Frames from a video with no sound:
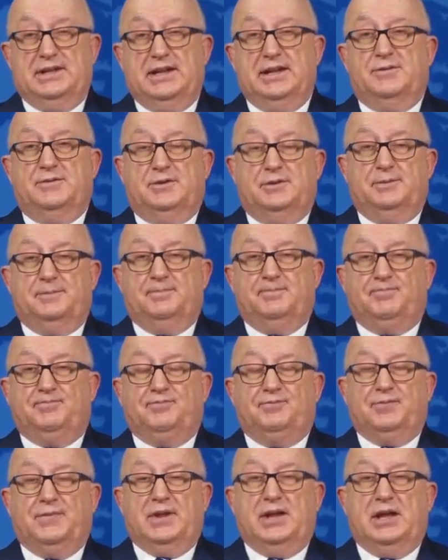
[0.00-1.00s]
the devil.
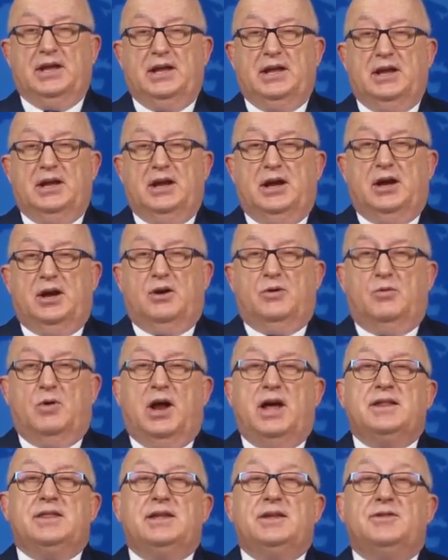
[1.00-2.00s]

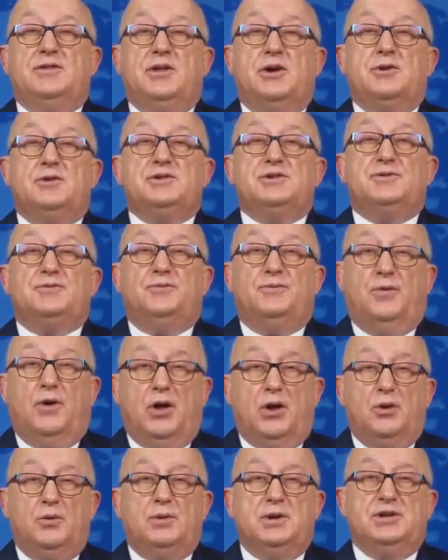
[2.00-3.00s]
Rather, those
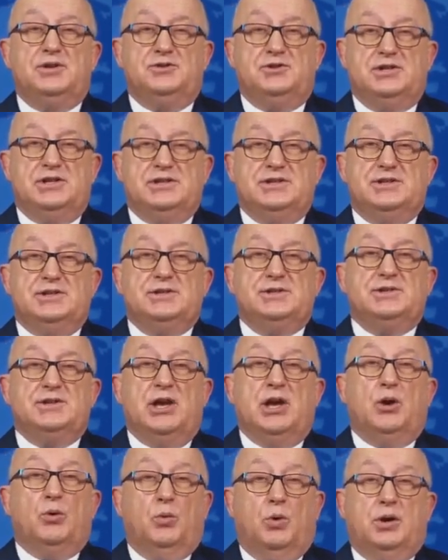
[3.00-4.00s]
following
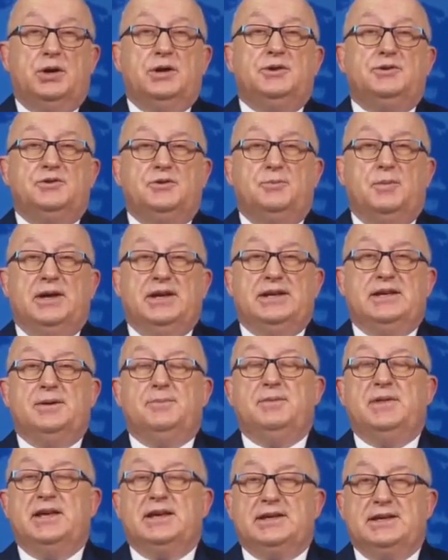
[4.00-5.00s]
Jesus wanted to make
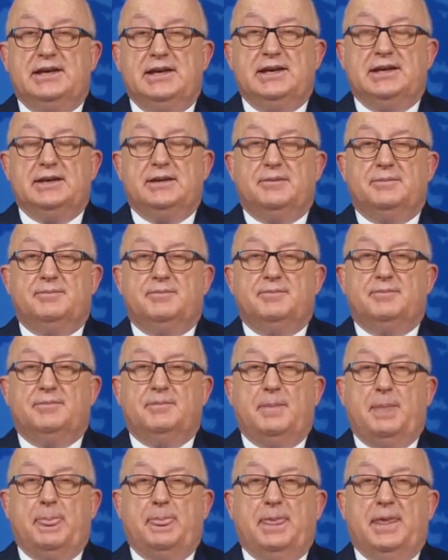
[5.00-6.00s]
him their king.
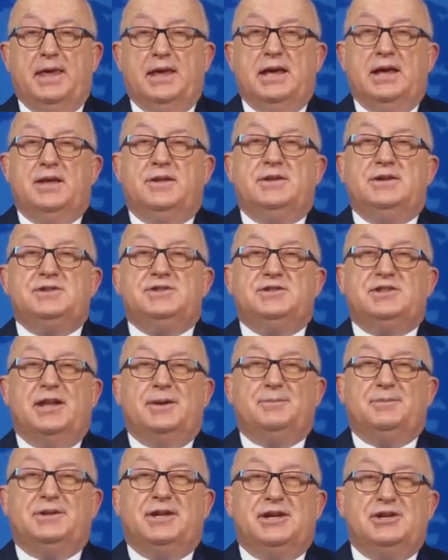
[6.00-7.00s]
This
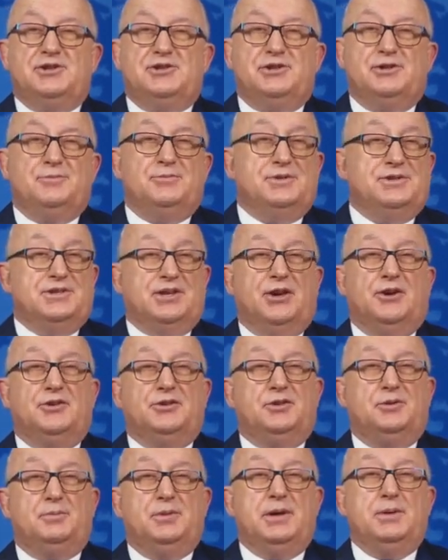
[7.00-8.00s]
temptation was
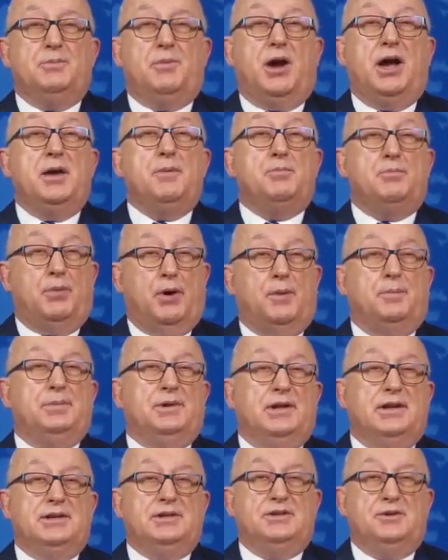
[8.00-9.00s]
going to be by
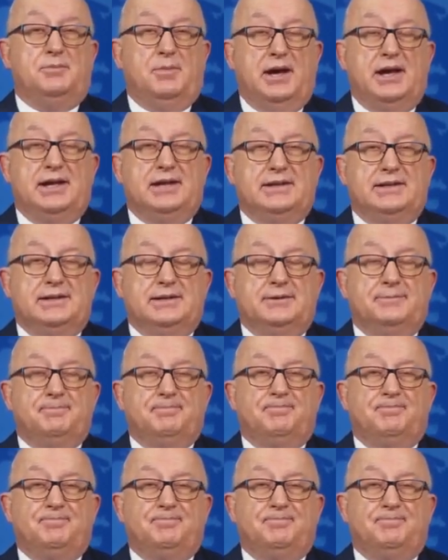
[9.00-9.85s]
popular demand.